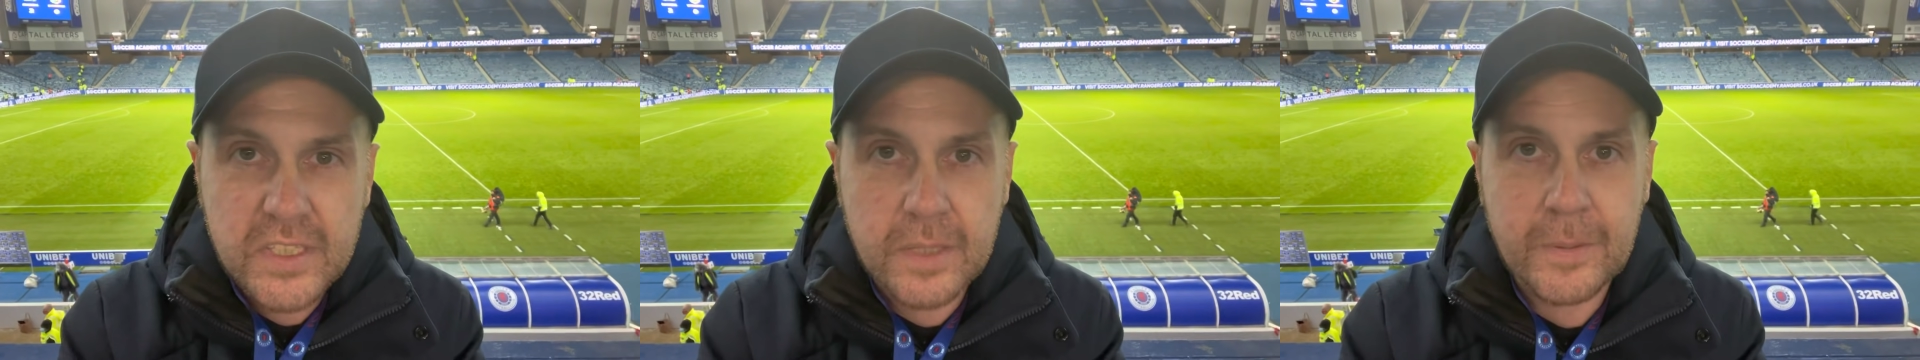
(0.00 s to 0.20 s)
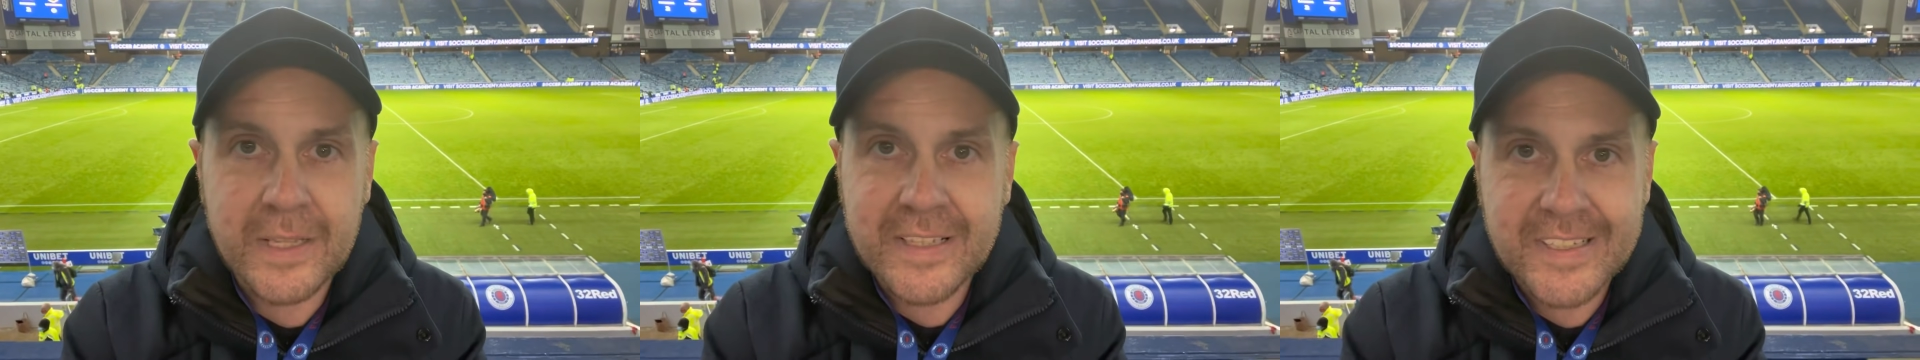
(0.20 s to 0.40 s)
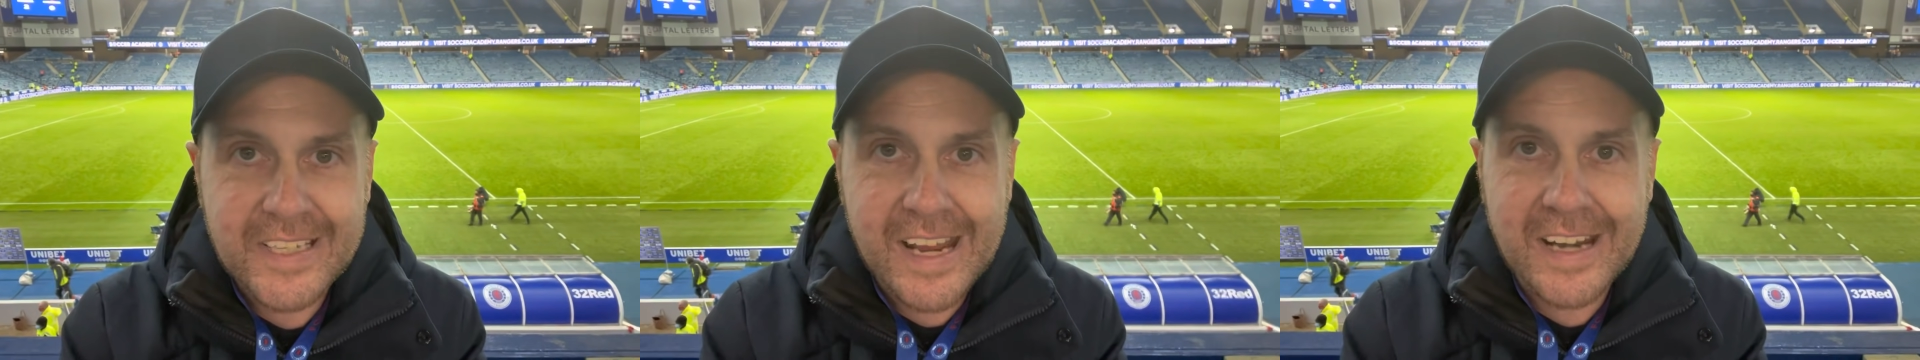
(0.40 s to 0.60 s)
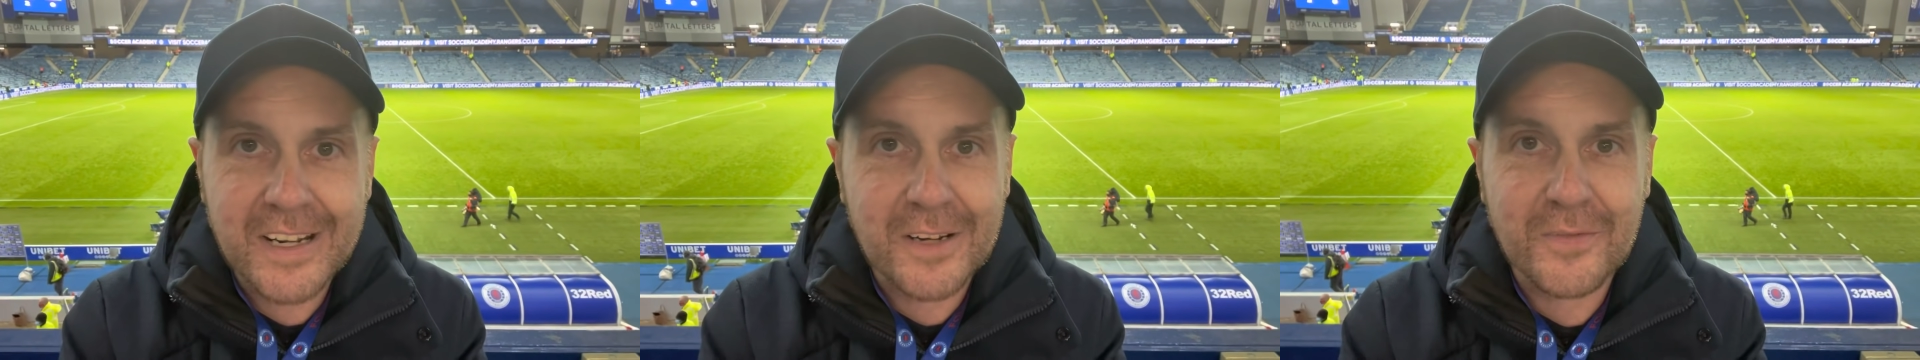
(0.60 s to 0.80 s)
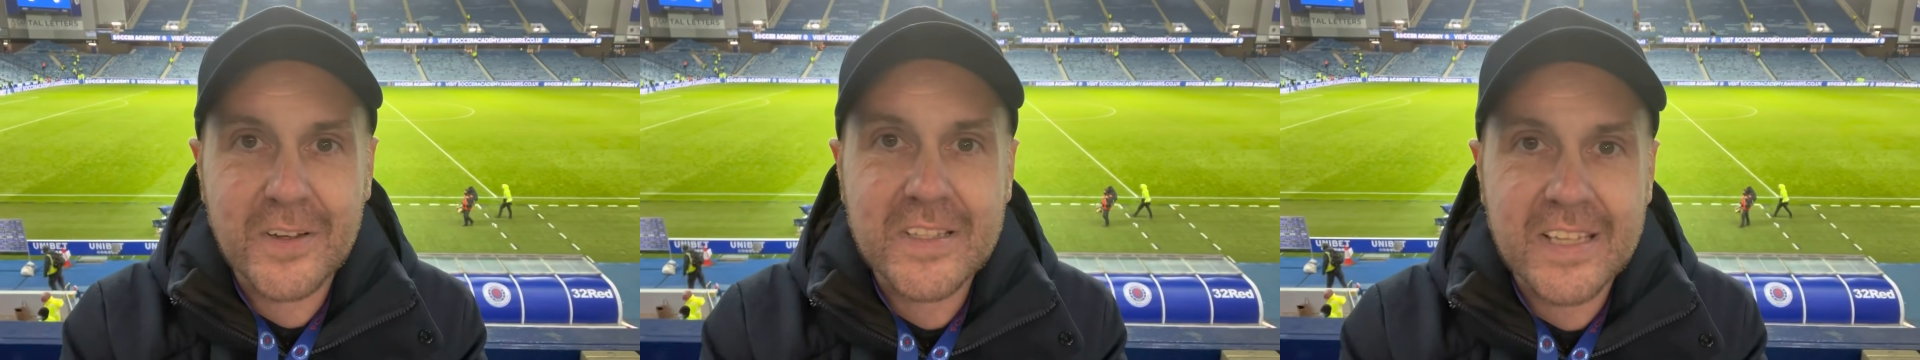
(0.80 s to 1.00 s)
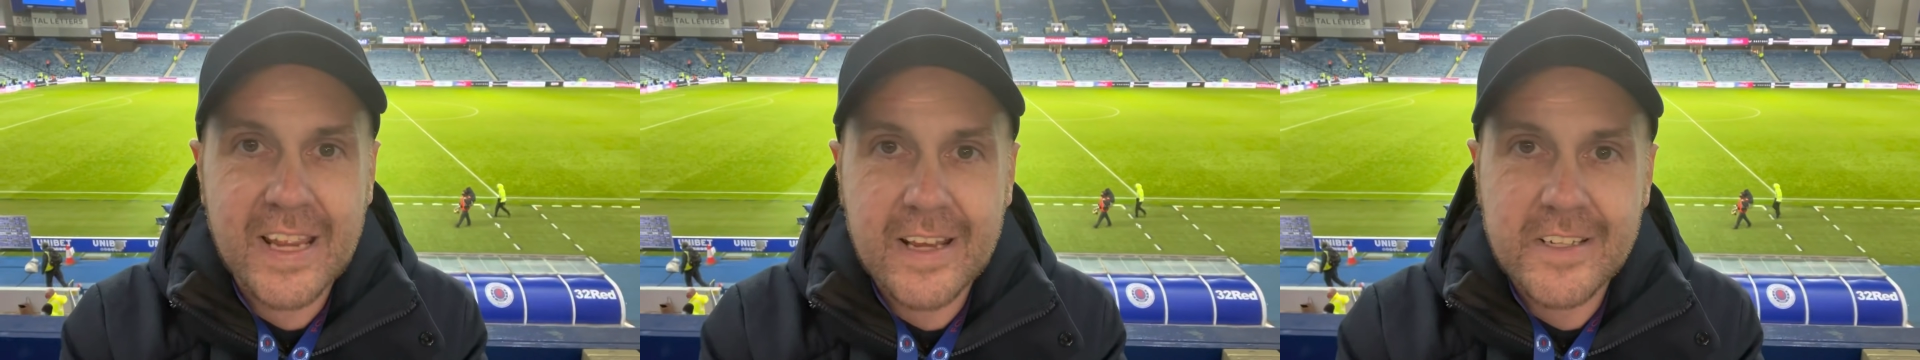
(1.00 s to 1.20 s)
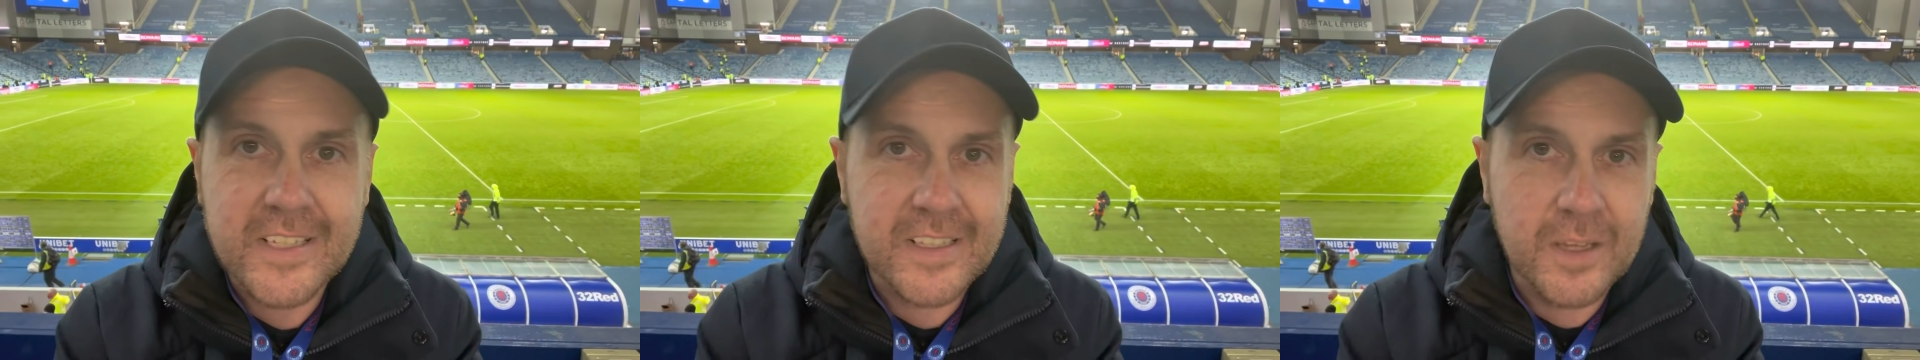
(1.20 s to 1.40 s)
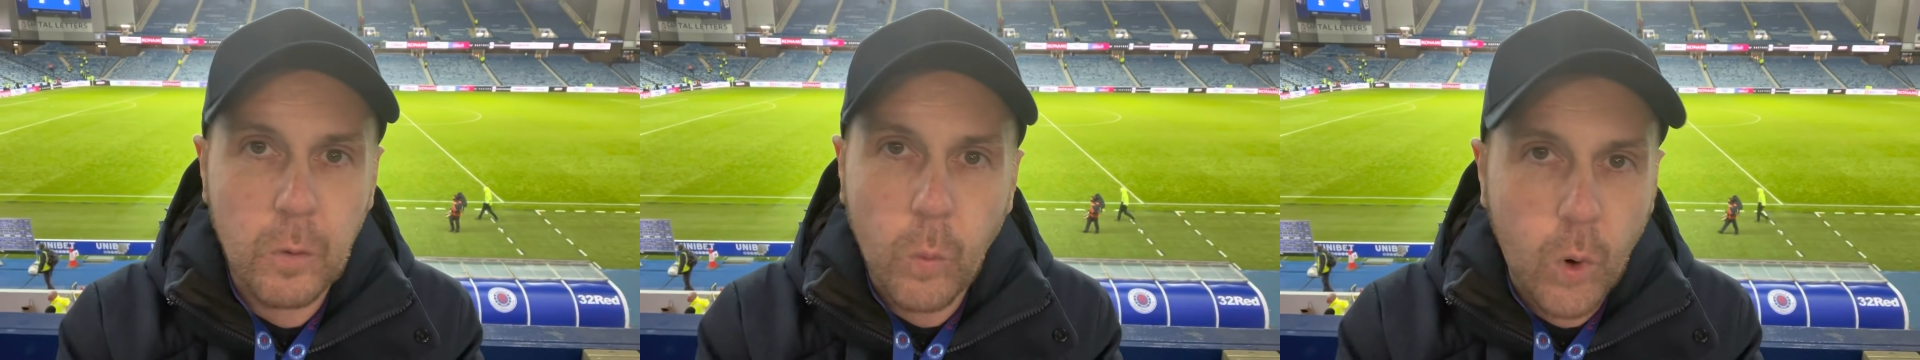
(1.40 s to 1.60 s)
to be the centre of
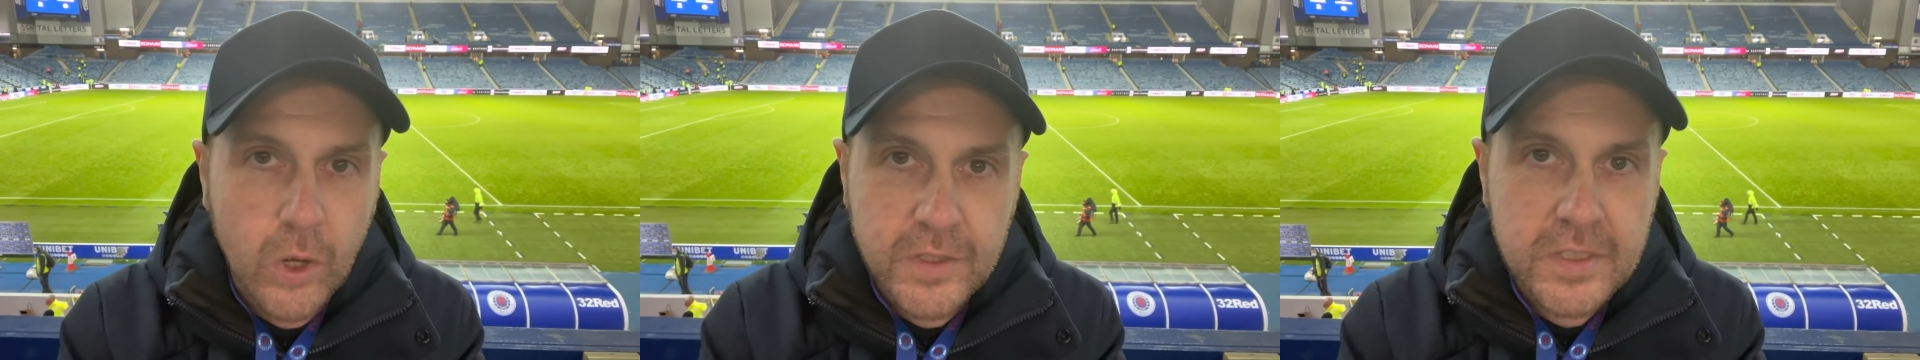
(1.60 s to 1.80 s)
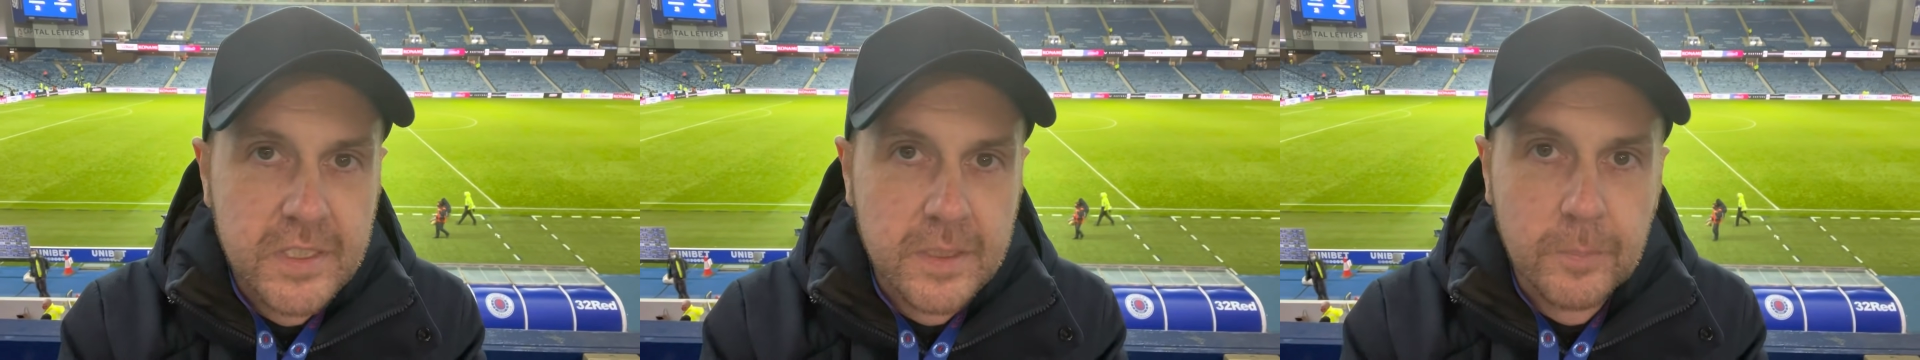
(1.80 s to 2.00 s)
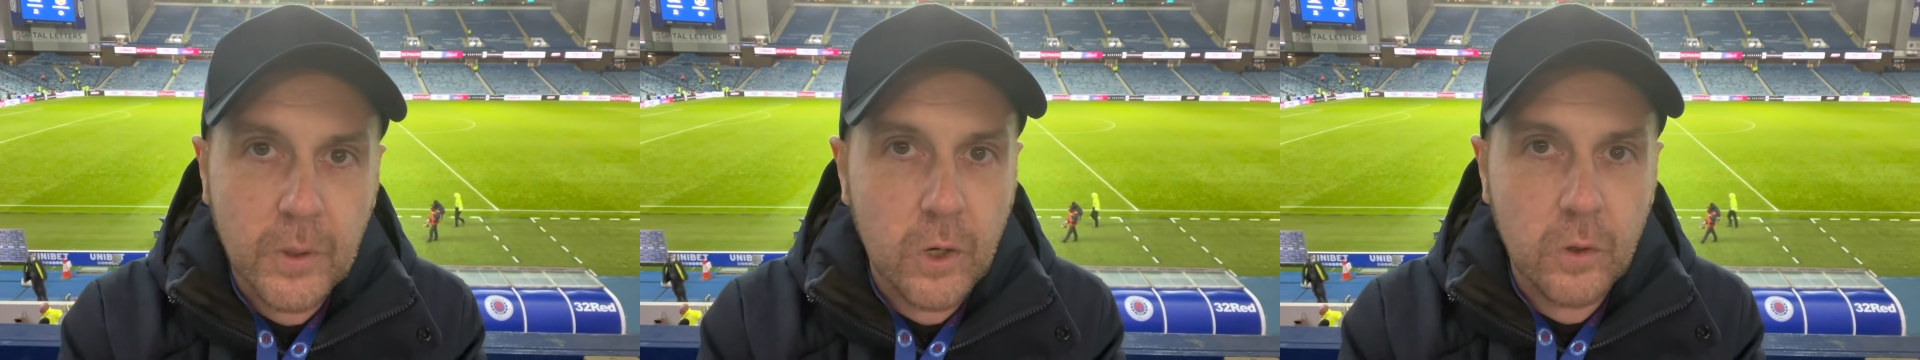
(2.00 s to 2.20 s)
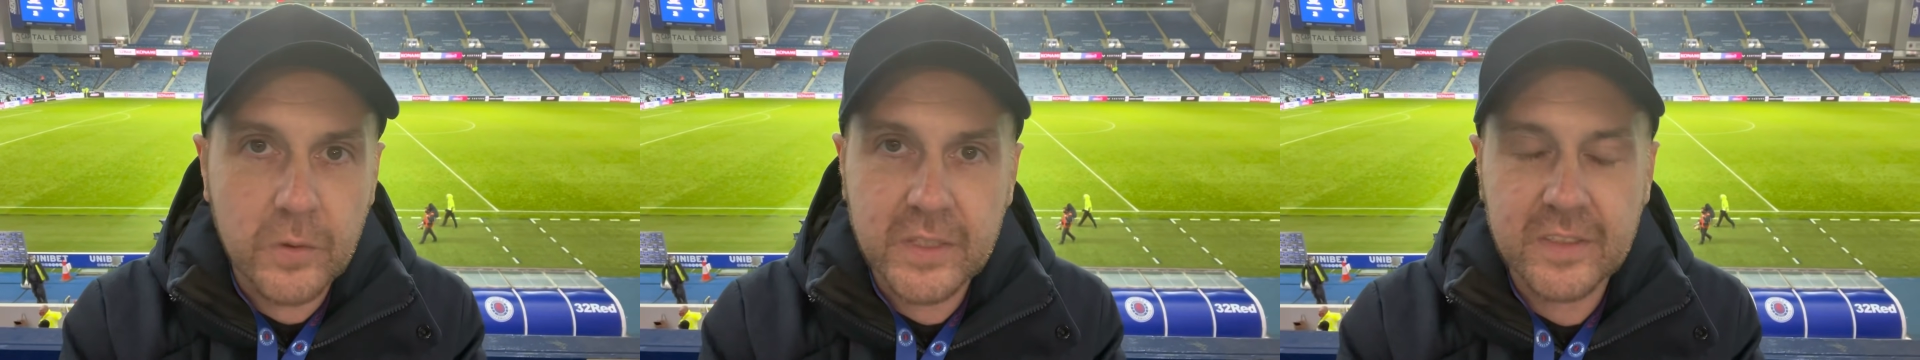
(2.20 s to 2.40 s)
attention, that wants the ball,